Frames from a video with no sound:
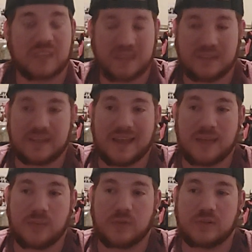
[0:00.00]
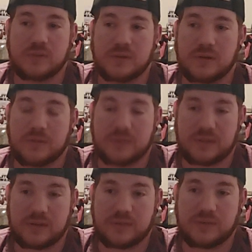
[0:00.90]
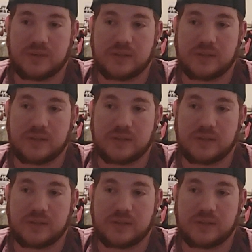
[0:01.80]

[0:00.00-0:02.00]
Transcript: in the game once you build up enough